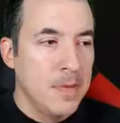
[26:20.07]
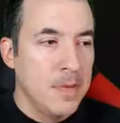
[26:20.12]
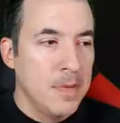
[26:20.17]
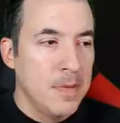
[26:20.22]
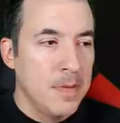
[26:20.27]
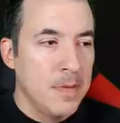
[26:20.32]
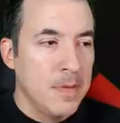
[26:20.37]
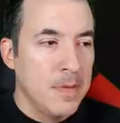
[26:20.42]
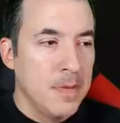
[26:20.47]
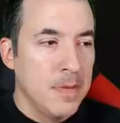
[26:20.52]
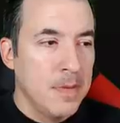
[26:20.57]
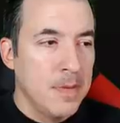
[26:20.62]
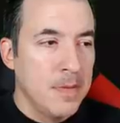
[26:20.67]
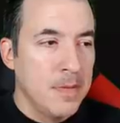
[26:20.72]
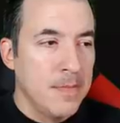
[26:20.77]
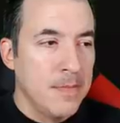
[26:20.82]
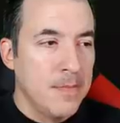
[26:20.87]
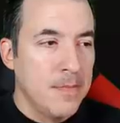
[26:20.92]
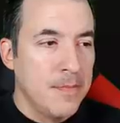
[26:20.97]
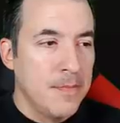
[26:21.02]
tanks for
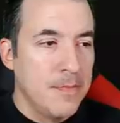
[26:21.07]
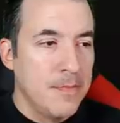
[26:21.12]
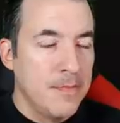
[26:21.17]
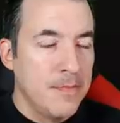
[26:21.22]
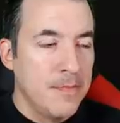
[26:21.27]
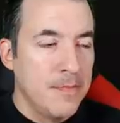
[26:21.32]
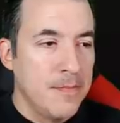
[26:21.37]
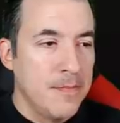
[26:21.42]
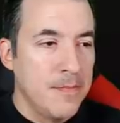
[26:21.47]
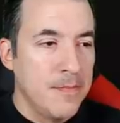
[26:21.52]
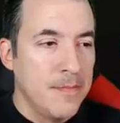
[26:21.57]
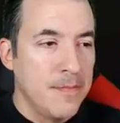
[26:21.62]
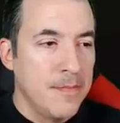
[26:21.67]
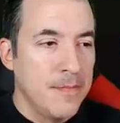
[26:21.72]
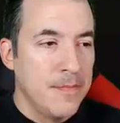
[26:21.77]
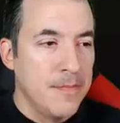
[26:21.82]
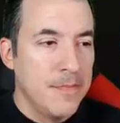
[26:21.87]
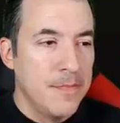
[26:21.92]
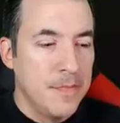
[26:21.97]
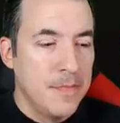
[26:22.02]
the first time,
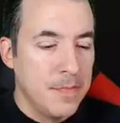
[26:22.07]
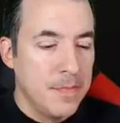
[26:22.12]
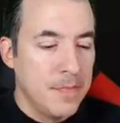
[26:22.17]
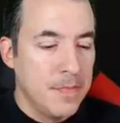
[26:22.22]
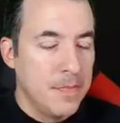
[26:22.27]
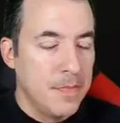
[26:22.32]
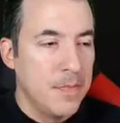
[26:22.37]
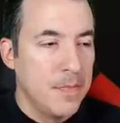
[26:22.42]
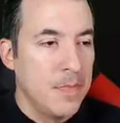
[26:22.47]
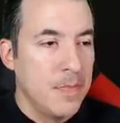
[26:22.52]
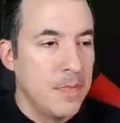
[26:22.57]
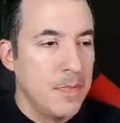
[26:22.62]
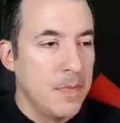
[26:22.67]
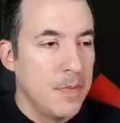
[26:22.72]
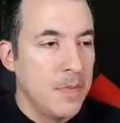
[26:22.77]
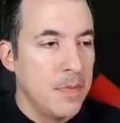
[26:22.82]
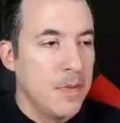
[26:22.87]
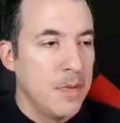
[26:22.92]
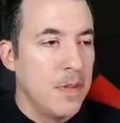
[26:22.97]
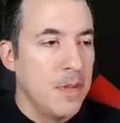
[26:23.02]
but to no
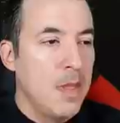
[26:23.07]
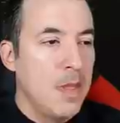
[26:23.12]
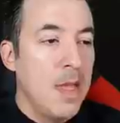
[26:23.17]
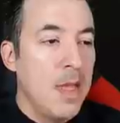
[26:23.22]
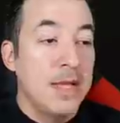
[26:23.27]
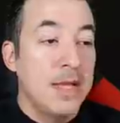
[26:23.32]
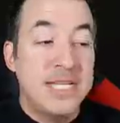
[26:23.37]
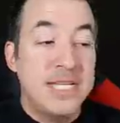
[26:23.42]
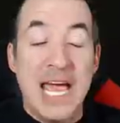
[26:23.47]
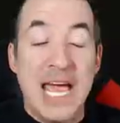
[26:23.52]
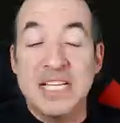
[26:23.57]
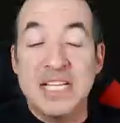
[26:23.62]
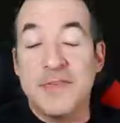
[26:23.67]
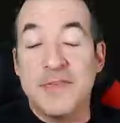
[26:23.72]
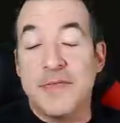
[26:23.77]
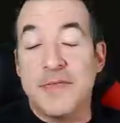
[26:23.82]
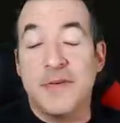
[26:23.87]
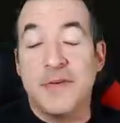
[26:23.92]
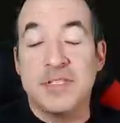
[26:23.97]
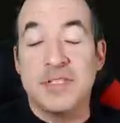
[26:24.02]
avail. Tanks for
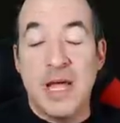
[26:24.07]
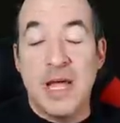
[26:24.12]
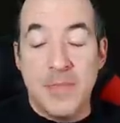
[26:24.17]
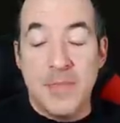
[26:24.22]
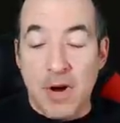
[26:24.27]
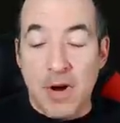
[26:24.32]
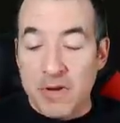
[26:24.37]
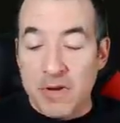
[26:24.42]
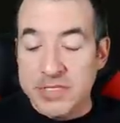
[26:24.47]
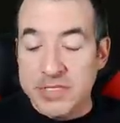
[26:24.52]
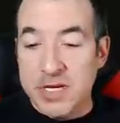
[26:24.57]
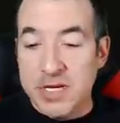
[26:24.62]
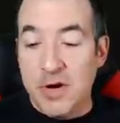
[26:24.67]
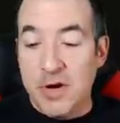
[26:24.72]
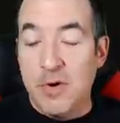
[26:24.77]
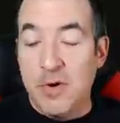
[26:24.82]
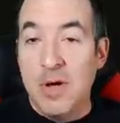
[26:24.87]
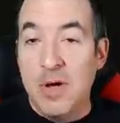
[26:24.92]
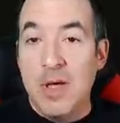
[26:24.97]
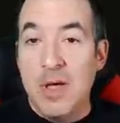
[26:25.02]
the first time, but
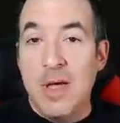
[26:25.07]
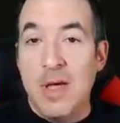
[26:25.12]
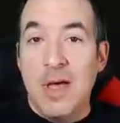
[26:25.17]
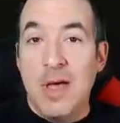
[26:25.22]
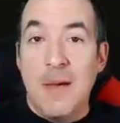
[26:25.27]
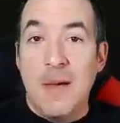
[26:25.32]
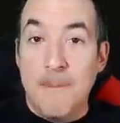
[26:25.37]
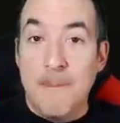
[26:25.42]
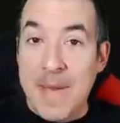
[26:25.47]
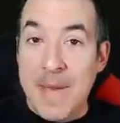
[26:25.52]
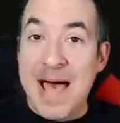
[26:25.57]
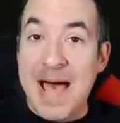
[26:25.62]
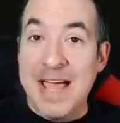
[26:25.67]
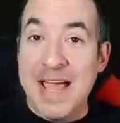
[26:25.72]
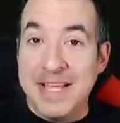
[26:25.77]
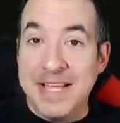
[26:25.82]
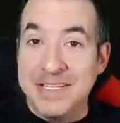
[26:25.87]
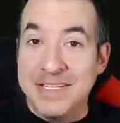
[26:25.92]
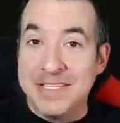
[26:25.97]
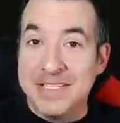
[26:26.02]
also
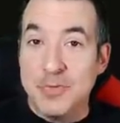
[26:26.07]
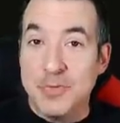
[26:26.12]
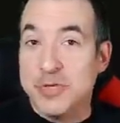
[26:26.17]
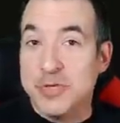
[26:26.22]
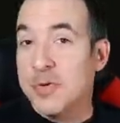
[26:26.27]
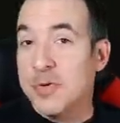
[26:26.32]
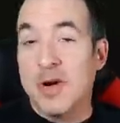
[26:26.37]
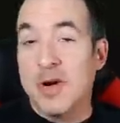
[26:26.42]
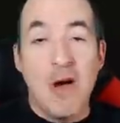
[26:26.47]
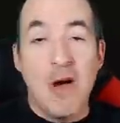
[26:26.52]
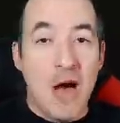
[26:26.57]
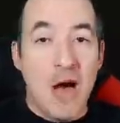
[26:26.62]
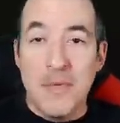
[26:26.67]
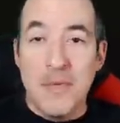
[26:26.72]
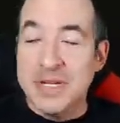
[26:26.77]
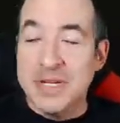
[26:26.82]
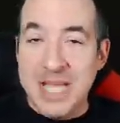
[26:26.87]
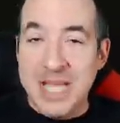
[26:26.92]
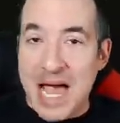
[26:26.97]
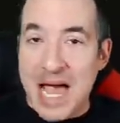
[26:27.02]
mines, which were a
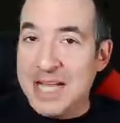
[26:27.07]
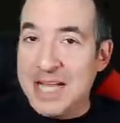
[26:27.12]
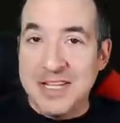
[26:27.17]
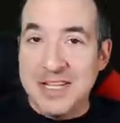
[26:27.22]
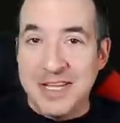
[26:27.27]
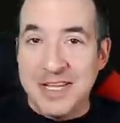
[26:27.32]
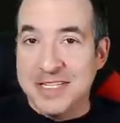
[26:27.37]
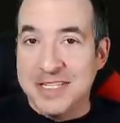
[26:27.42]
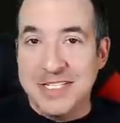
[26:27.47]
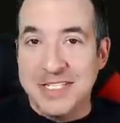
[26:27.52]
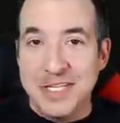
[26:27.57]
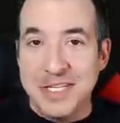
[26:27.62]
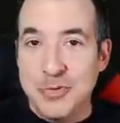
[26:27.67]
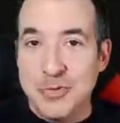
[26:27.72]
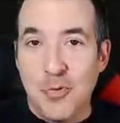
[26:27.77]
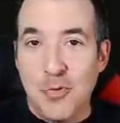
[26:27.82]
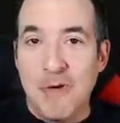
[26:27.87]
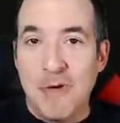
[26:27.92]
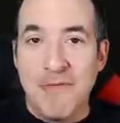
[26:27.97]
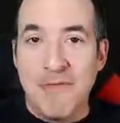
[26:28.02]
common tactic in siege
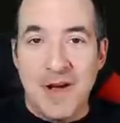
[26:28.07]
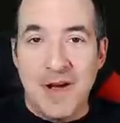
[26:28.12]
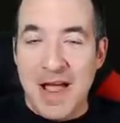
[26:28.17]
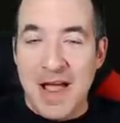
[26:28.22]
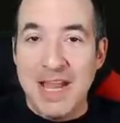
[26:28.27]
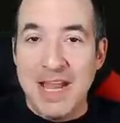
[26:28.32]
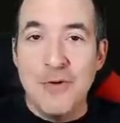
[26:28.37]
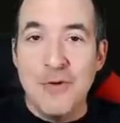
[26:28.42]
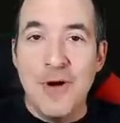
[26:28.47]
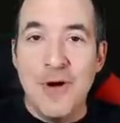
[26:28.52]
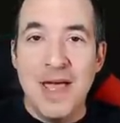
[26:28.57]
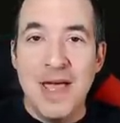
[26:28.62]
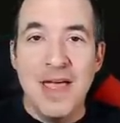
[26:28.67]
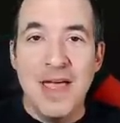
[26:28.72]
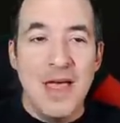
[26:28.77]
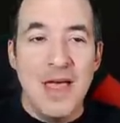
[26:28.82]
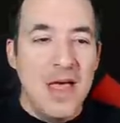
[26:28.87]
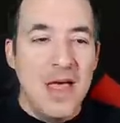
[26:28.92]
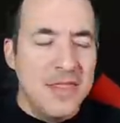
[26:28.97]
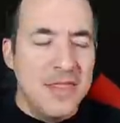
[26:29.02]
warfare anyway.
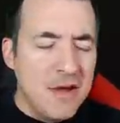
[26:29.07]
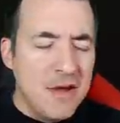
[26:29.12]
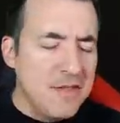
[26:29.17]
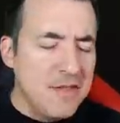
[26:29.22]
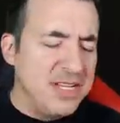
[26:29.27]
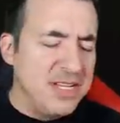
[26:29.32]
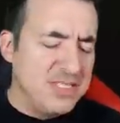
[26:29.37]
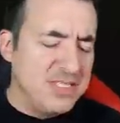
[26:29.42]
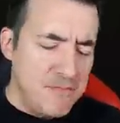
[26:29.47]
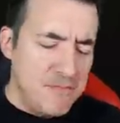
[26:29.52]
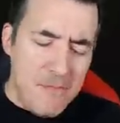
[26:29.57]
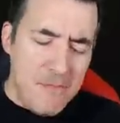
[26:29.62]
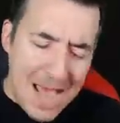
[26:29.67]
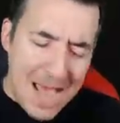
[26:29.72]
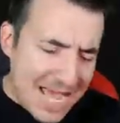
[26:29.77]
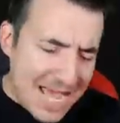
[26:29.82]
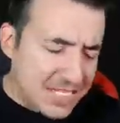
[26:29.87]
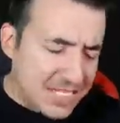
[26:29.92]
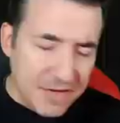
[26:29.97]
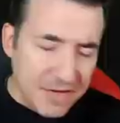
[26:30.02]
There are these
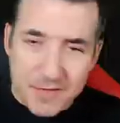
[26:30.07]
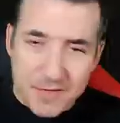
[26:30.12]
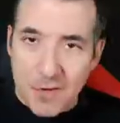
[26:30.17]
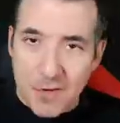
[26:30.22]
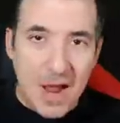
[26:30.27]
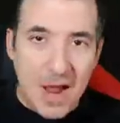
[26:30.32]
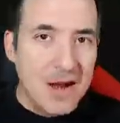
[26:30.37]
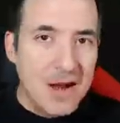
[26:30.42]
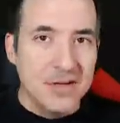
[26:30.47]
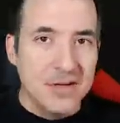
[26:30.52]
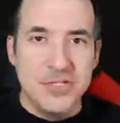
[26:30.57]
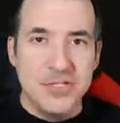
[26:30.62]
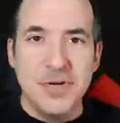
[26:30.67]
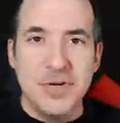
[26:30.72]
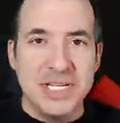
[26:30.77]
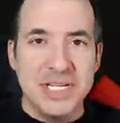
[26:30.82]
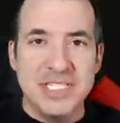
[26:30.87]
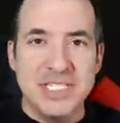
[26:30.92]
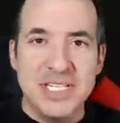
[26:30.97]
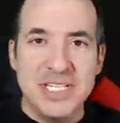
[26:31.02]
massive craters you
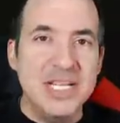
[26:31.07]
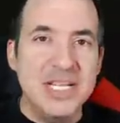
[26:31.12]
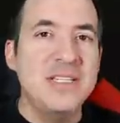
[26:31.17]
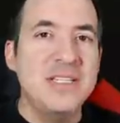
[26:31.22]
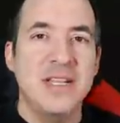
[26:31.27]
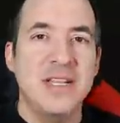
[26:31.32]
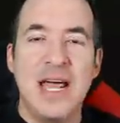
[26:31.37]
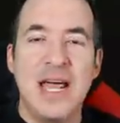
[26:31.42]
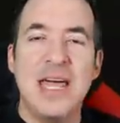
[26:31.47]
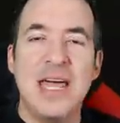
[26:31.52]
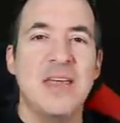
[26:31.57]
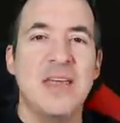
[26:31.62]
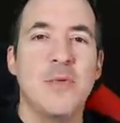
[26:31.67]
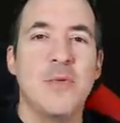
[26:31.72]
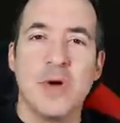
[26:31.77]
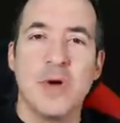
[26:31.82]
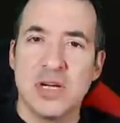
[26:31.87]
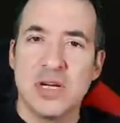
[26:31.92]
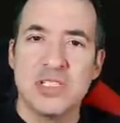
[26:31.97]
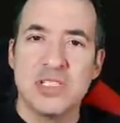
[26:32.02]
can see today that
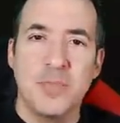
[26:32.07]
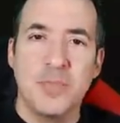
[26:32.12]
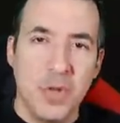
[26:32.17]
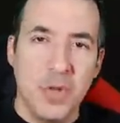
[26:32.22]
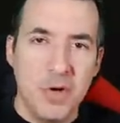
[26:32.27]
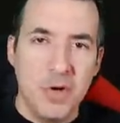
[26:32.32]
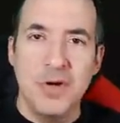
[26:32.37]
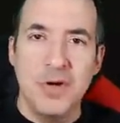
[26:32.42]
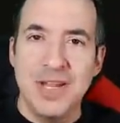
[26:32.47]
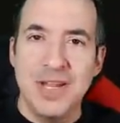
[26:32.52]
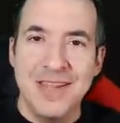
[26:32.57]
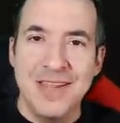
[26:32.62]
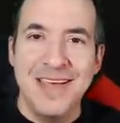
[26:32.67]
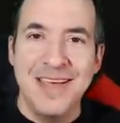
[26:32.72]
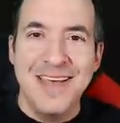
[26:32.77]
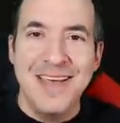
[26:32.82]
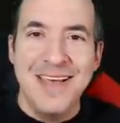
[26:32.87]
were exploded